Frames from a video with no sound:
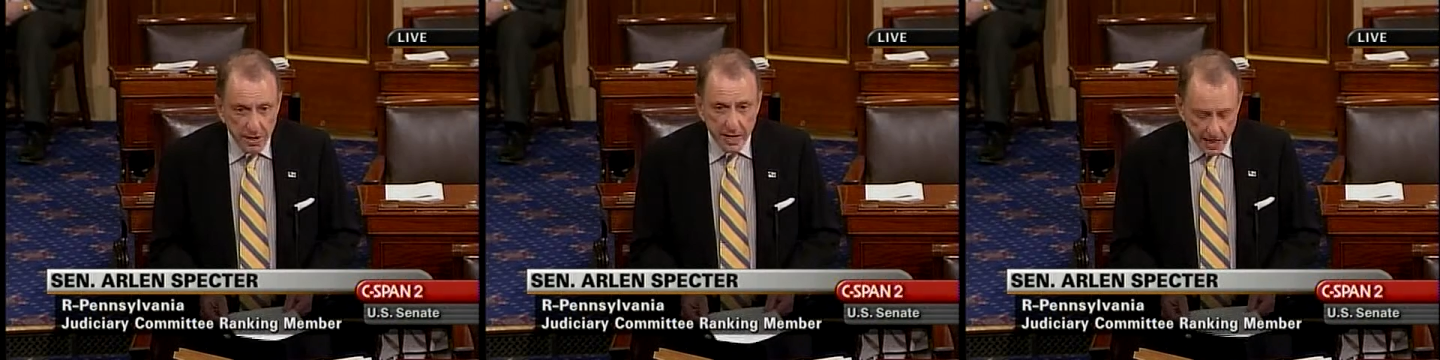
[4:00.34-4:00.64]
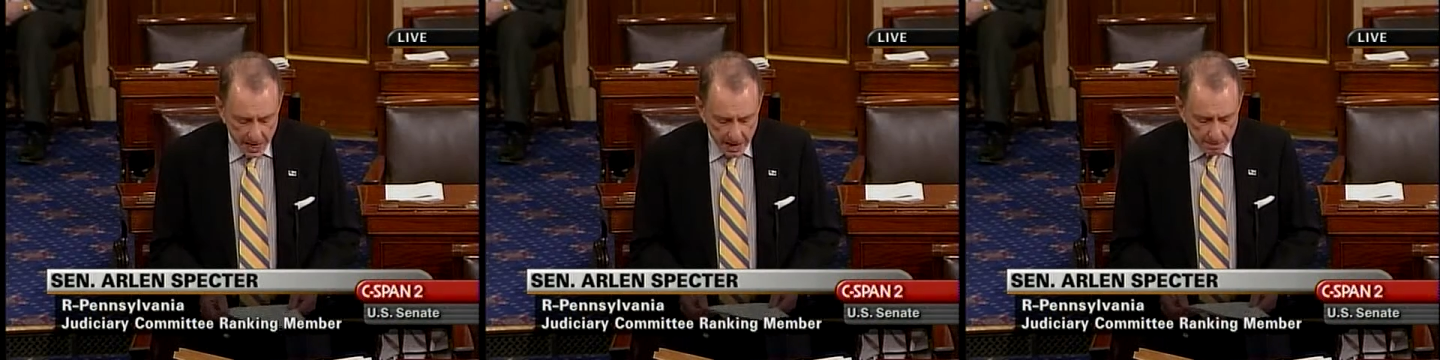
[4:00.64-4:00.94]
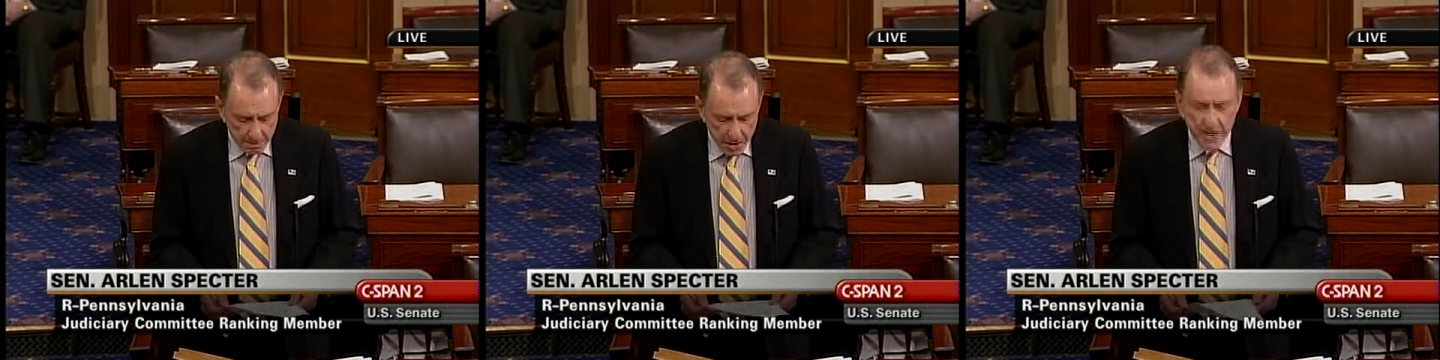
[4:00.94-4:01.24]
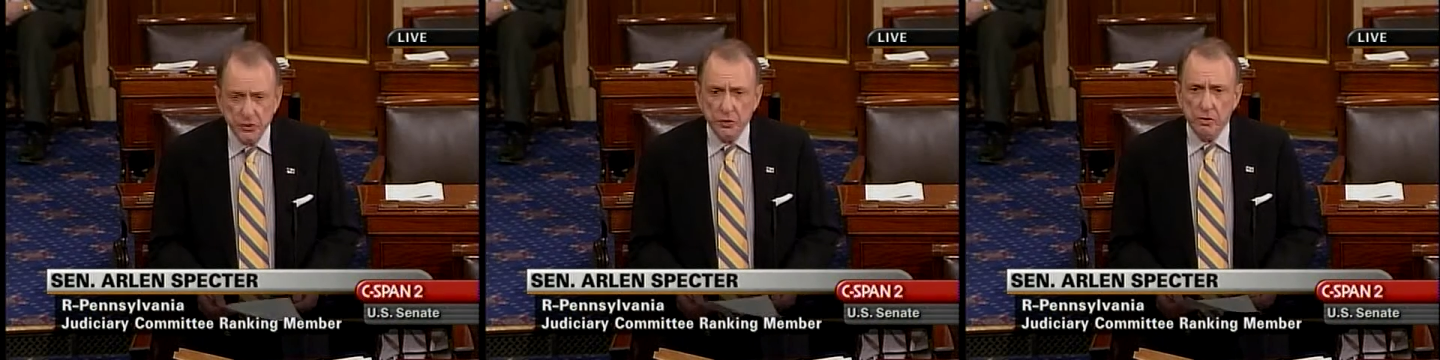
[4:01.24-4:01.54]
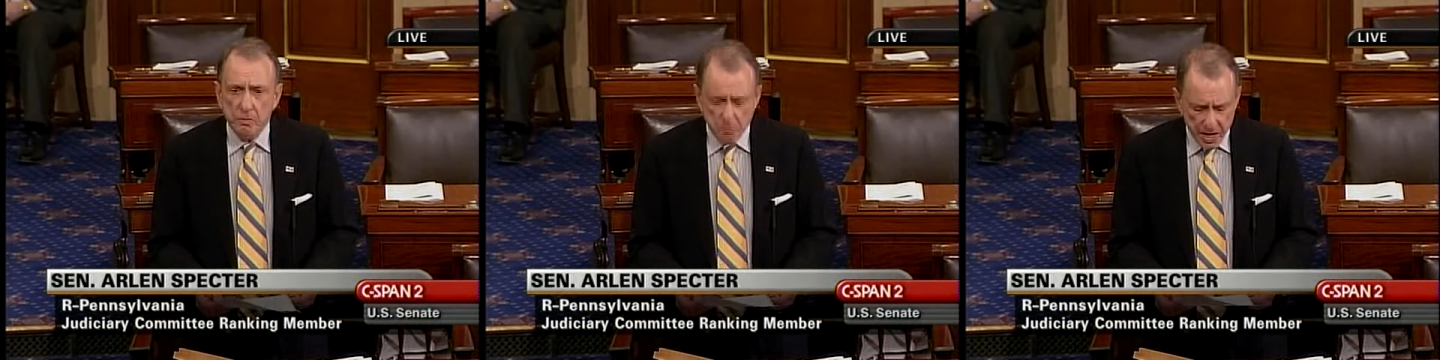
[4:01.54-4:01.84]
be a
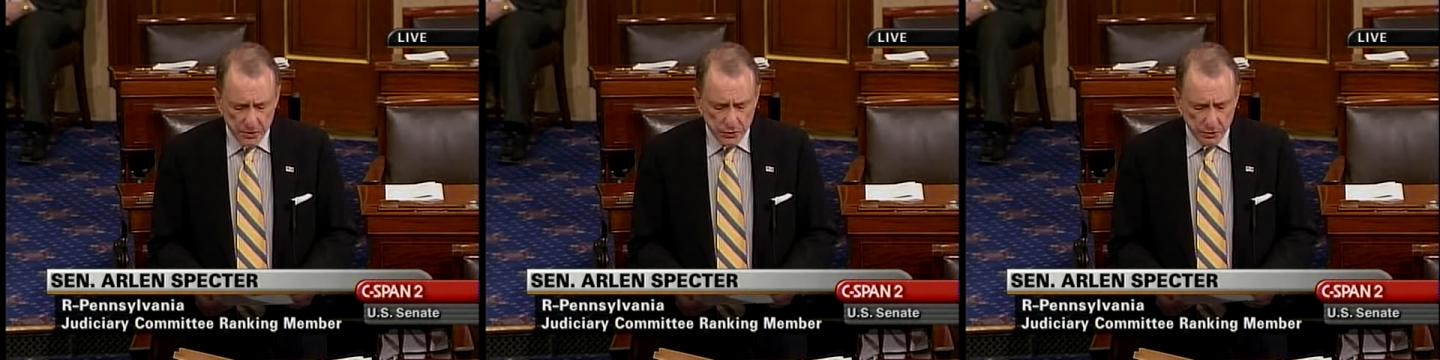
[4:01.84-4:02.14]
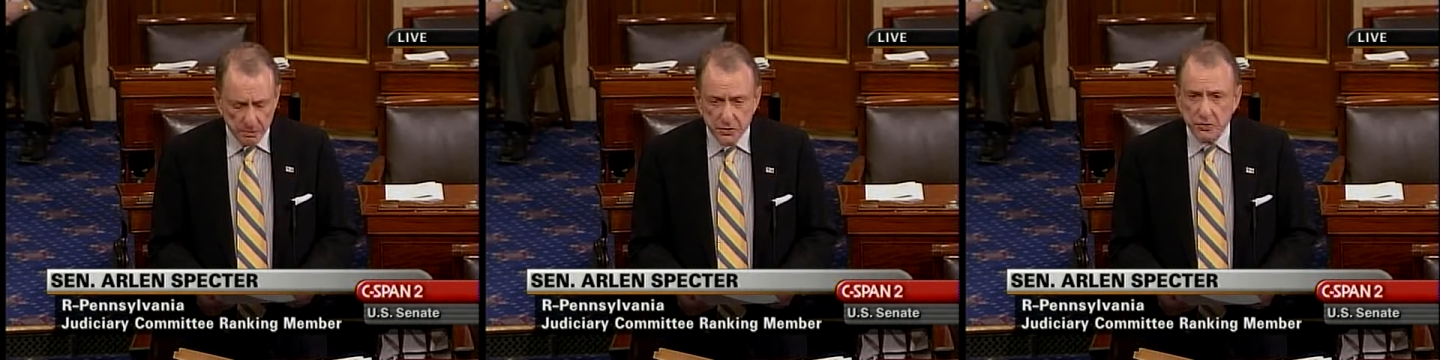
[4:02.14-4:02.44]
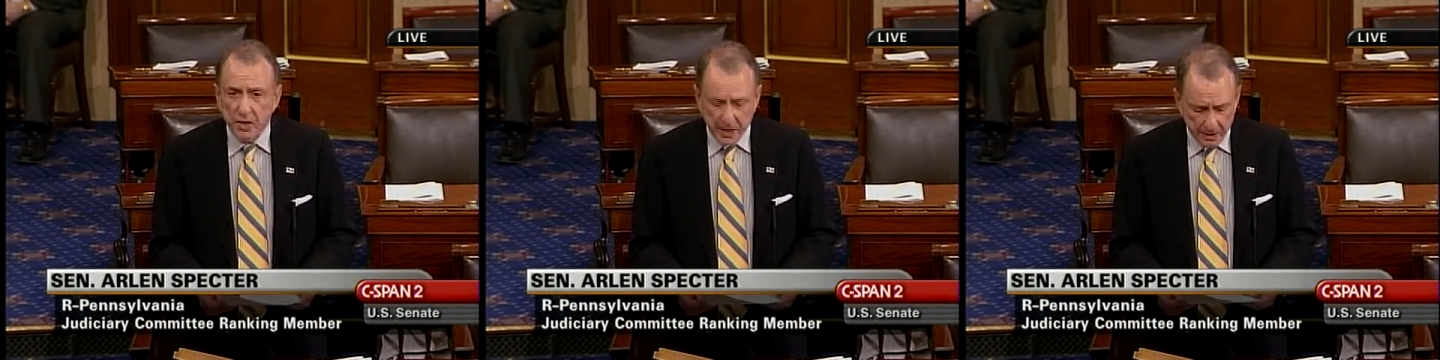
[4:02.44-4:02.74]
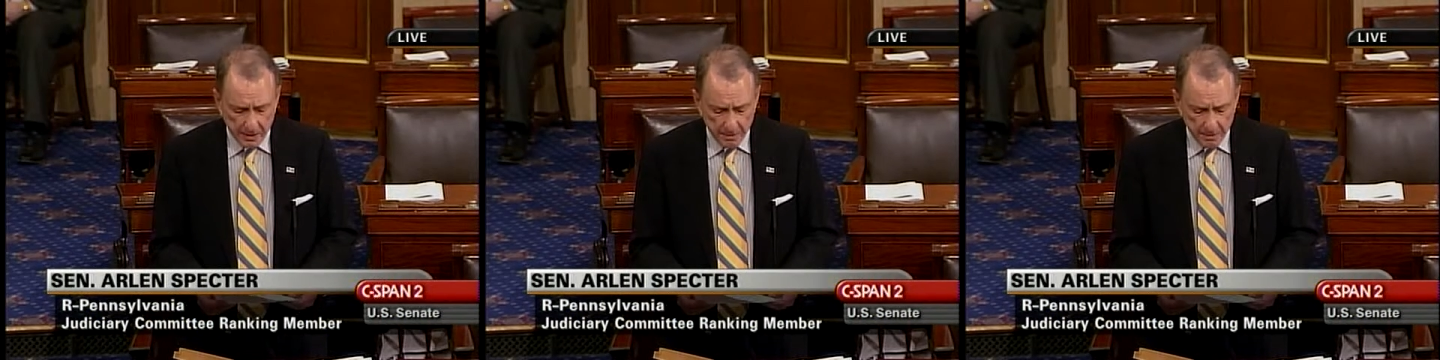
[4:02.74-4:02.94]
major, major mistake